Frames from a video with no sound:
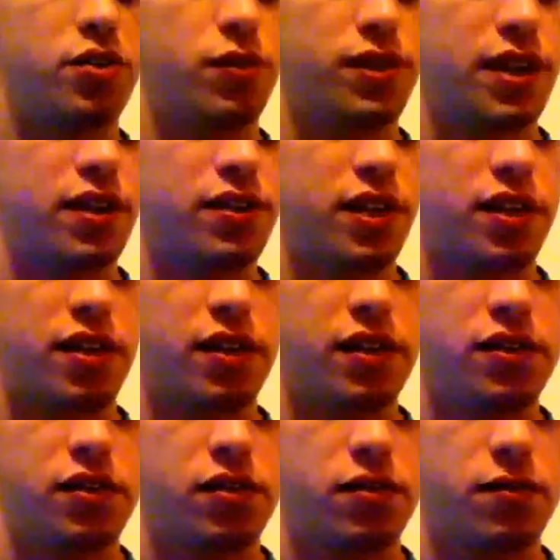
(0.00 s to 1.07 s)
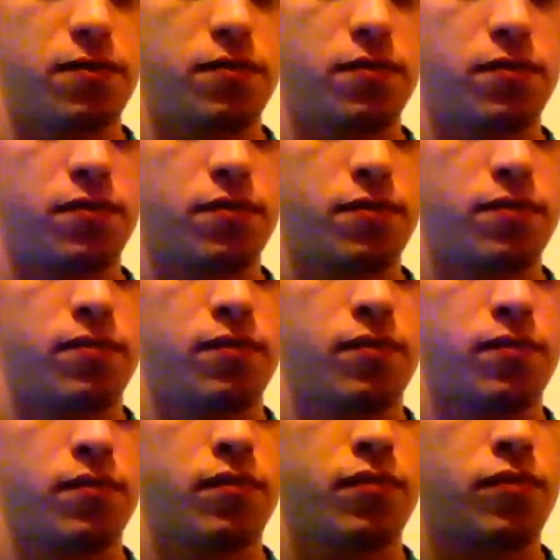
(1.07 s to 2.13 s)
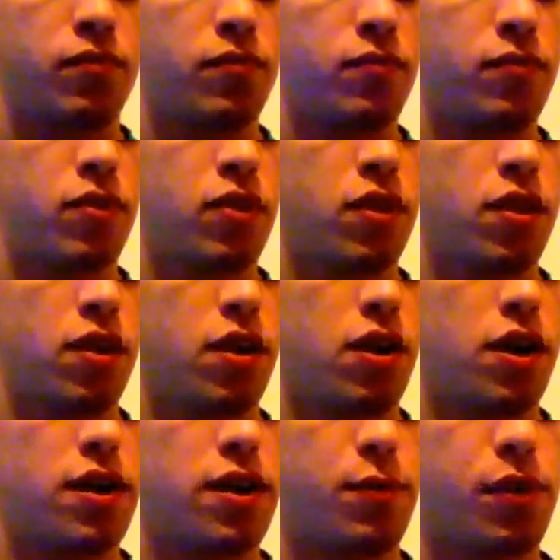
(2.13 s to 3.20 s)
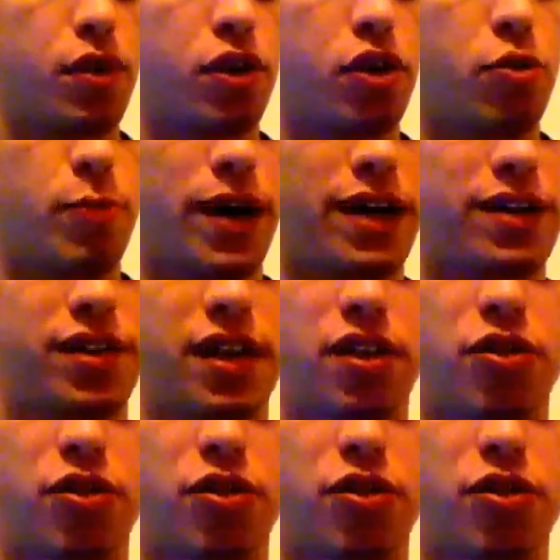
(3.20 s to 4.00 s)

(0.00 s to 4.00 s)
So it sounds like this. Alright, then we're going to go back